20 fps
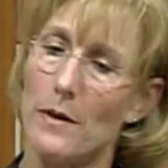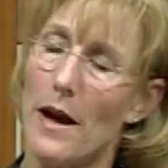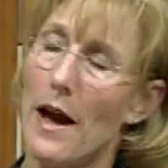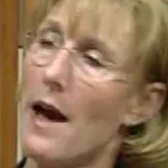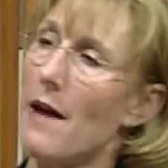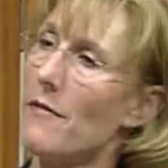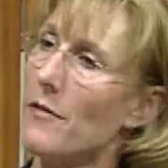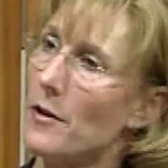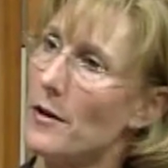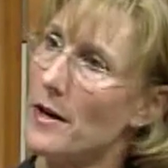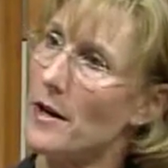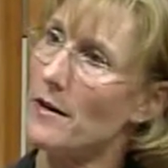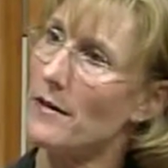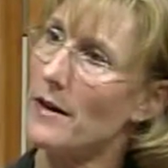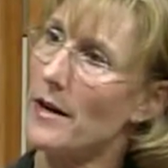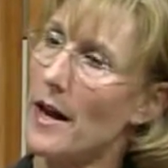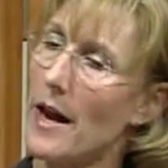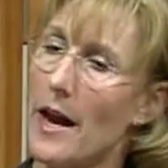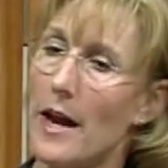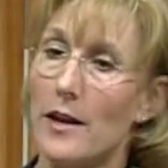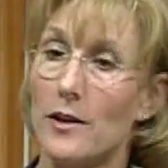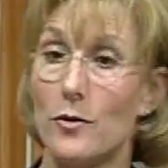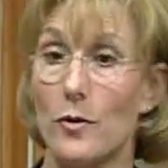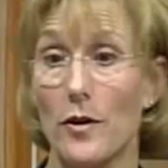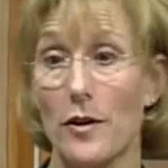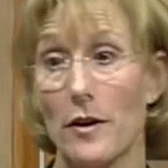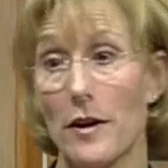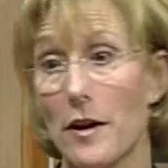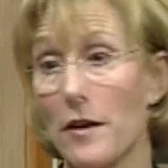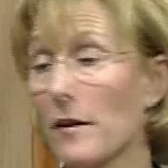have their hearing aids or
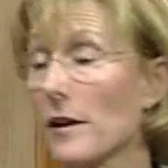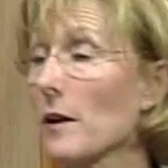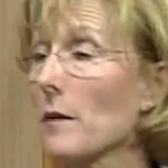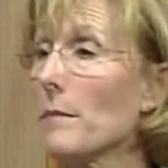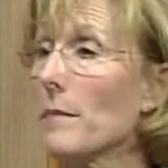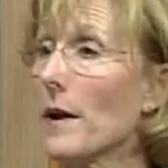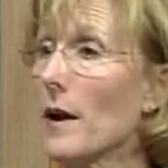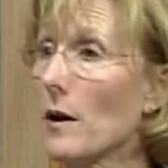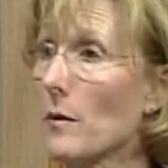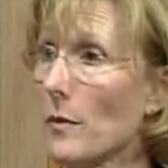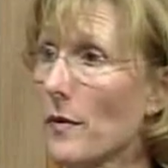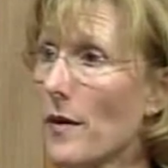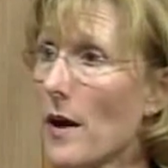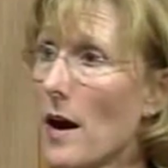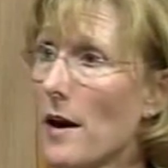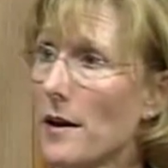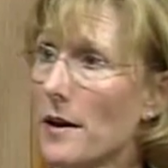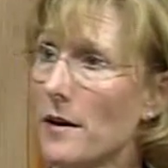they're hearing impaired without